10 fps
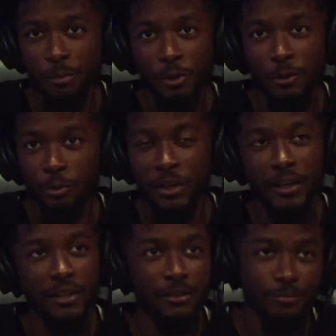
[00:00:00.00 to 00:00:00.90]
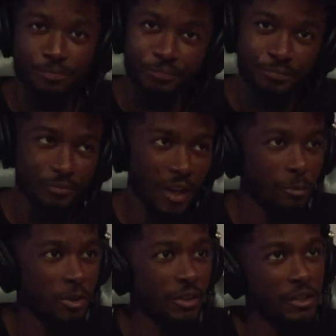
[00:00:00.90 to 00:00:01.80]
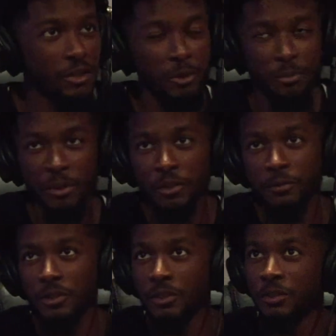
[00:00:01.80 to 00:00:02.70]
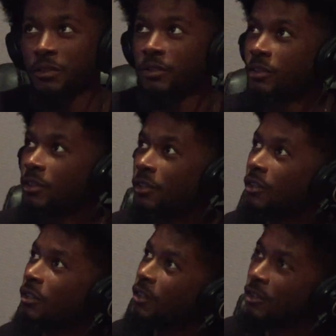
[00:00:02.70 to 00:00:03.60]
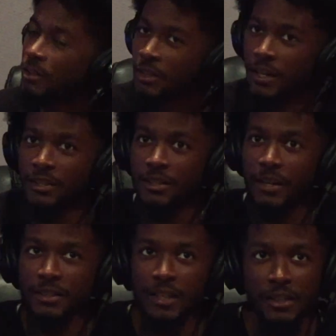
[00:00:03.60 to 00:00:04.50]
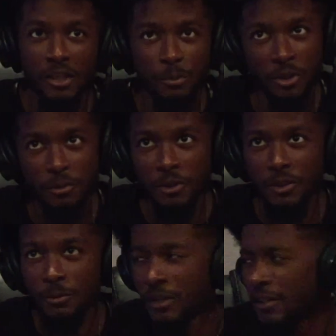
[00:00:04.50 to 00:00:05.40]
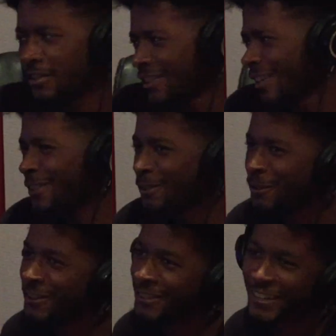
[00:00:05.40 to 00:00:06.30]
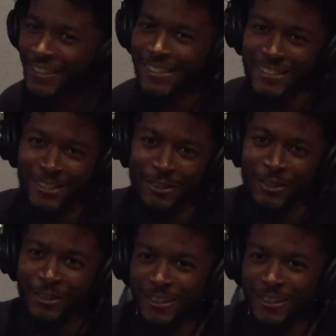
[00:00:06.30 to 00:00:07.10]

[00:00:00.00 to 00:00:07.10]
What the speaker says: a part where, like, I put it into perspective of. It's like coming up to come down. Shout out the creek. You got that song right